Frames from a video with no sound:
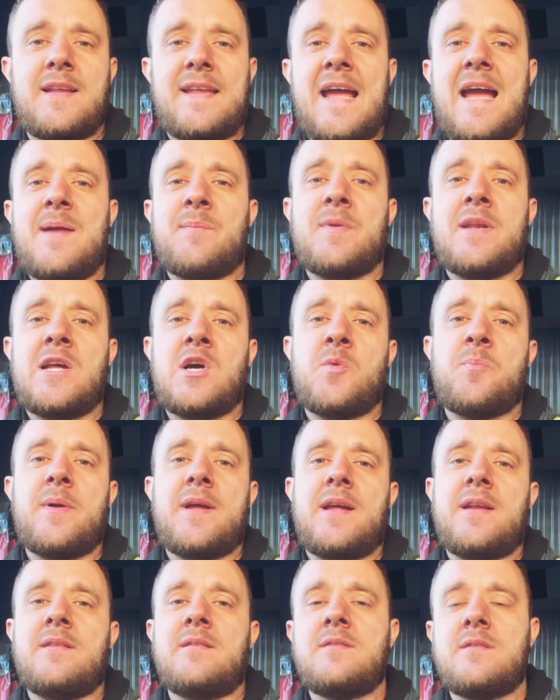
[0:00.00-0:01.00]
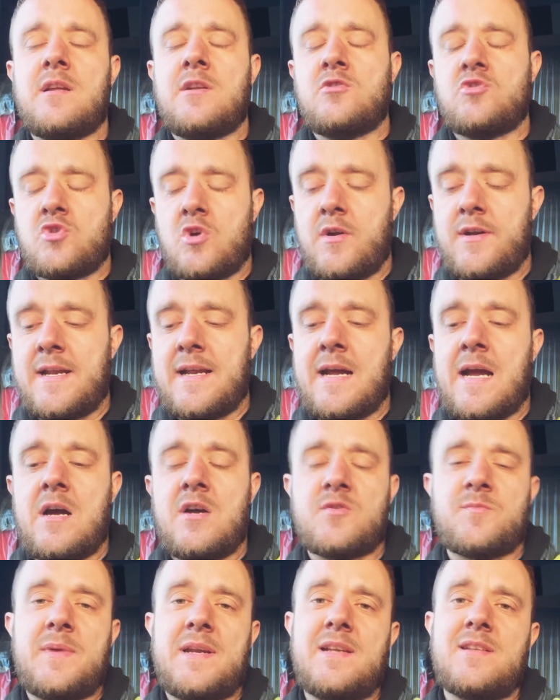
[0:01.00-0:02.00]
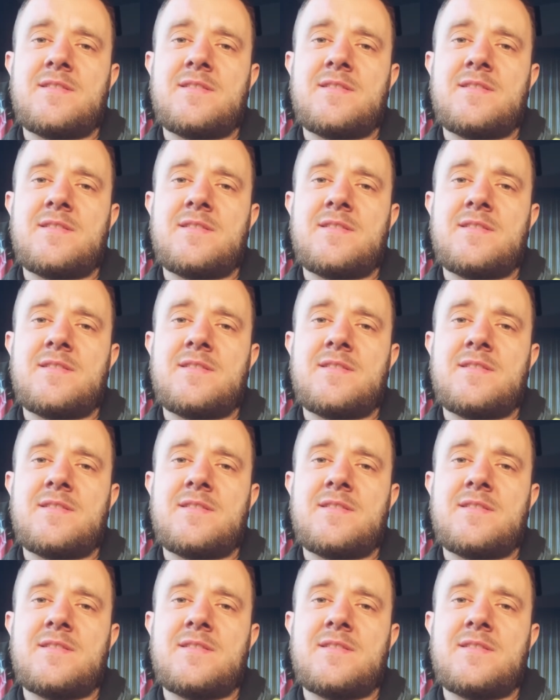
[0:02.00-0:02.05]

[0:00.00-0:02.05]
game a little bit and try and get out as many